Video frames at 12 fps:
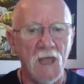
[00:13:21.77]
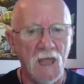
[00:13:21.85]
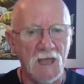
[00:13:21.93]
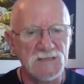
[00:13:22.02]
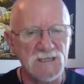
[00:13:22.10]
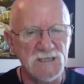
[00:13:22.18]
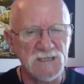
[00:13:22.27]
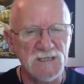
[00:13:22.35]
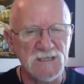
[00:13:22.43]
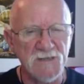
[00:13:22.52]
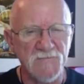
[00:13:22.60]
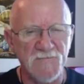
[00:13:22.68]
And so this
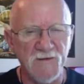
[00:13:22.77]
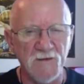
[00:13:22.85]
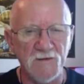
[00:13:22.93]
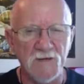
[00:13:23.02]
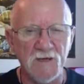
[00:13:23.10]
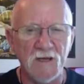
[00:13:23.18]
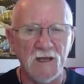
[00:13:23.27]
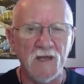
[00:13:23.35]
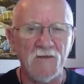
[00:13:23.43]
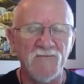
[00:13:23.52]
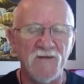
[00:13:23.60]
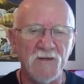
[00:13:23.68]
is a very,
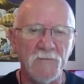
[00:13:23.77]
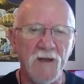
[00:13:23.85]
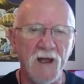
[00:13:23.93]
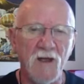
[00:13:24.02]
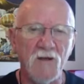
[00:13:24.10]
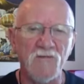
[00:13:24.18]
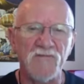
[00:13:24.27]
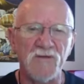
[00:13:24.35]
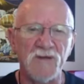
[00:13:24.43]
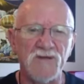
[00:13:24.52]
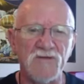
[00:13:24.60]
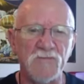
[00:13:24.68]
very
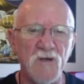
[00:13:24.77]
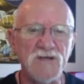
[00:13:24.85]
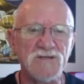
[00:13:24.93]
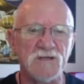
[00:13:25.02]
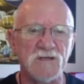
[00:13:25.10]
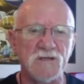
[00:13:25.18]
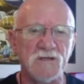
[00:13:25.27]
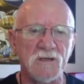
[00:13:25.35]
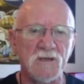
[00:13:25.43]
powerful expression,